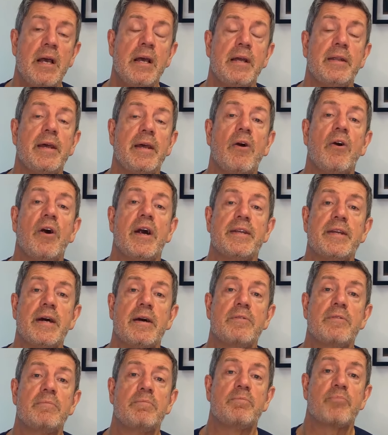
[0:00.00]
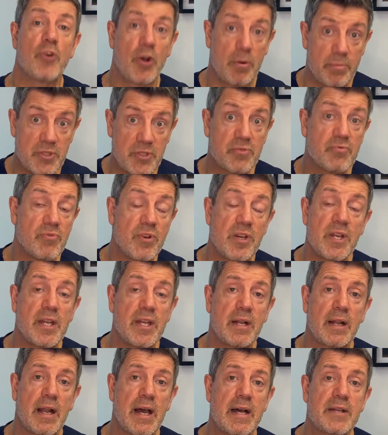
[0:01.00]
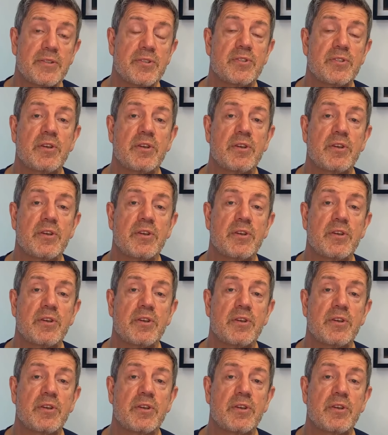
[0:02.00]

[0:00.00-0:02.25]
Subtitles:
Now, I don't promise reading glasses.